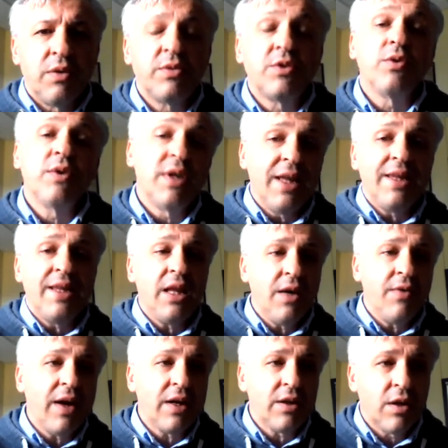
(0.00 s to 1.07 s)
So the
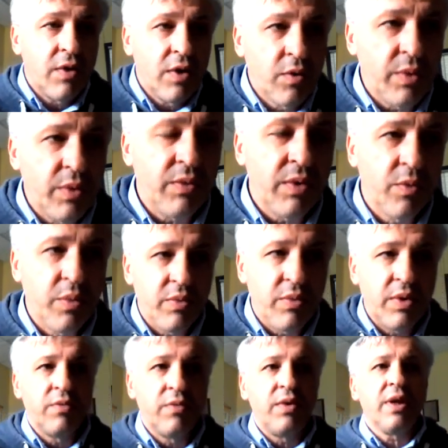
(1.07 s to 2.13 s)
data vector
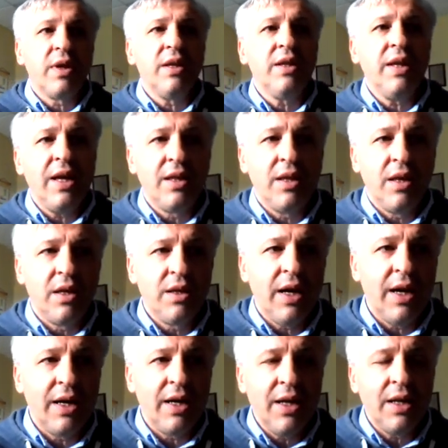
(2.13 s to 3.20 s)
will contain the
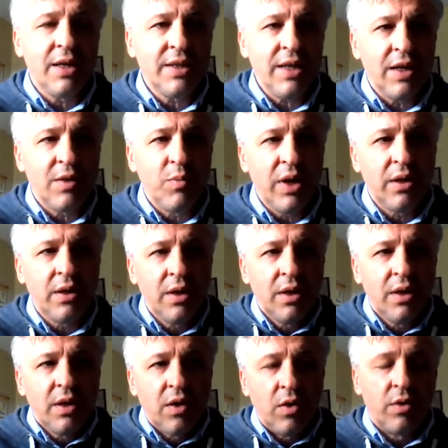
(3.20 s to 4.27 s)
entire data set, but
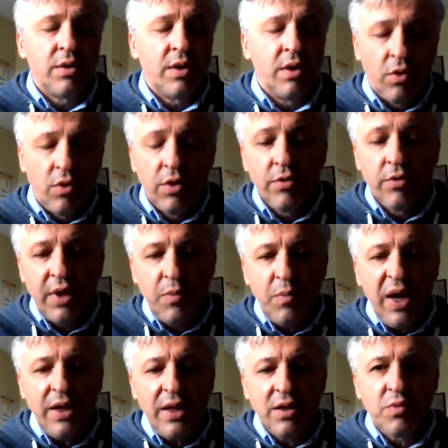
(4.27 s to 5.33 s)
with all of the
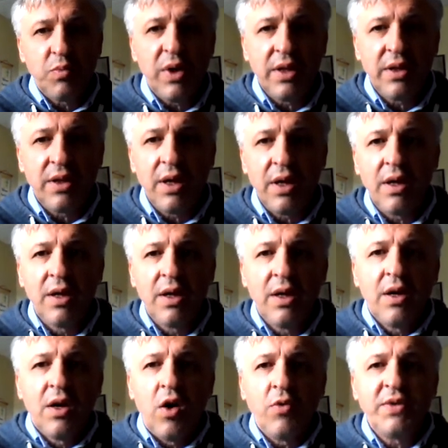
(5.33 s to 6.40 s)
embeddings, but the
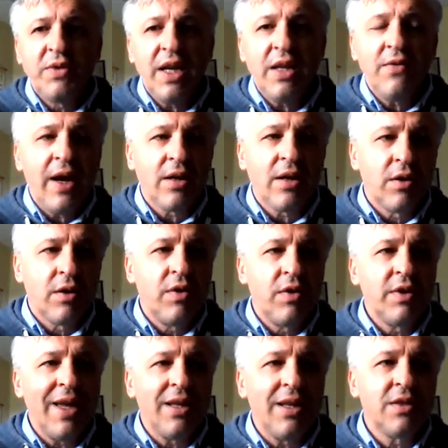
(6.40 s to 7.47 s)
offset vector
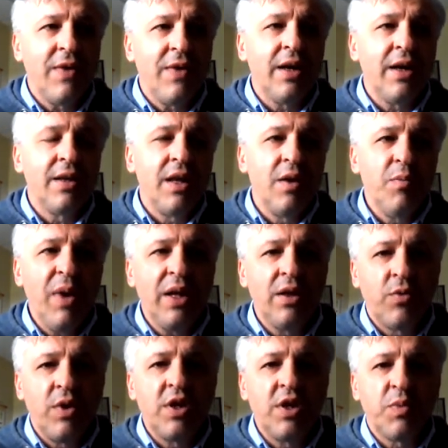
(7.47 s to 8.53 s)
will tell us where the
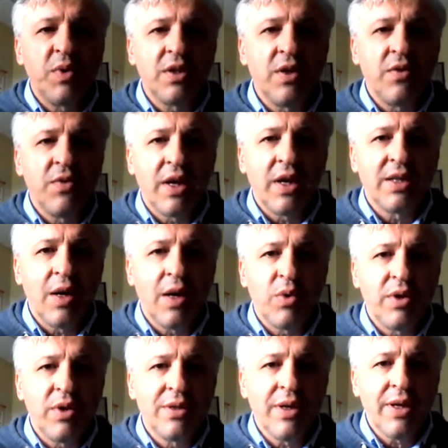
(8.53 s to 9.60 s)
embedding for each specific
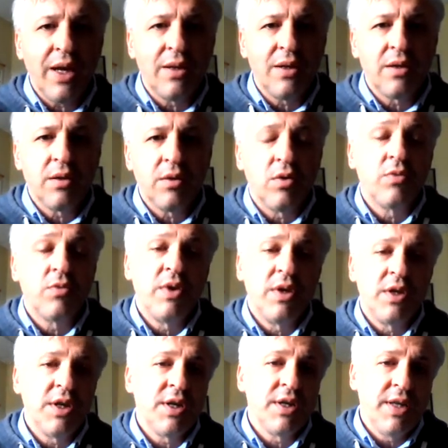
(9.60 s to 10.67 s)
example is located, or for
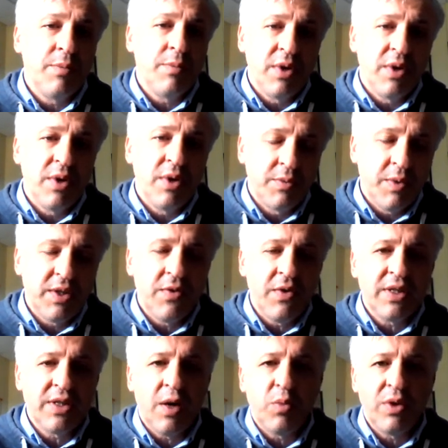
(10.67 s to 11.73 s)
each
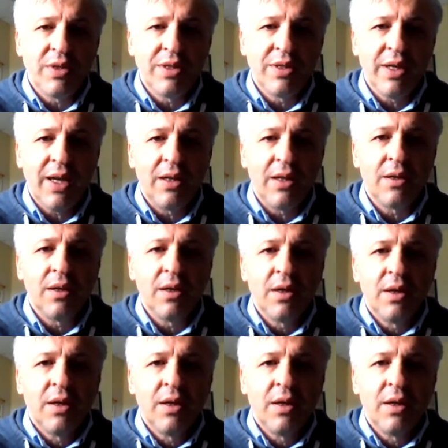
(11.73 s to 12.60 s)
specific sample is located.